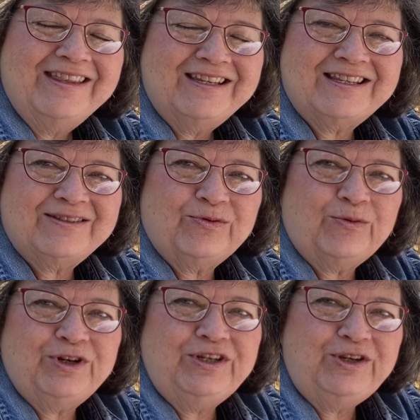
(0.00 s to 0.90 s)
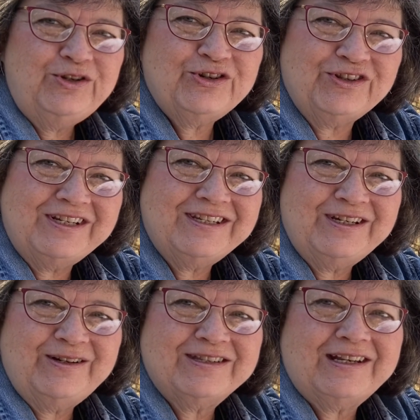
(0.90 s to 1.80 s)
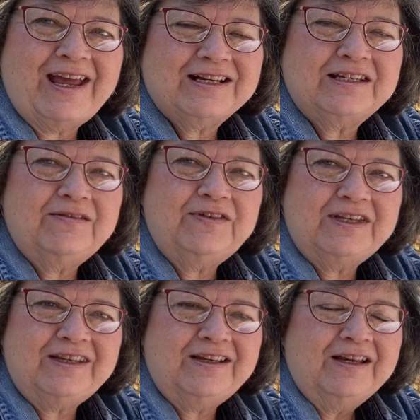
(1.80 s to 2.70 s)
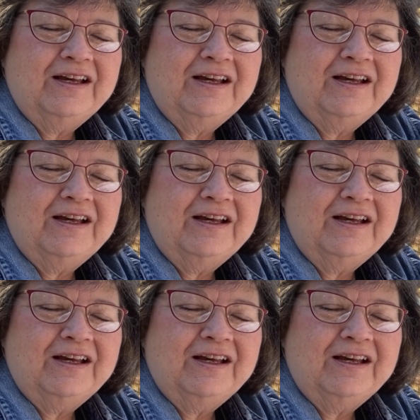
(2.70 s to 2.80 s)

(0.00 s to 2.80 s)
This is what we usually do as an activity,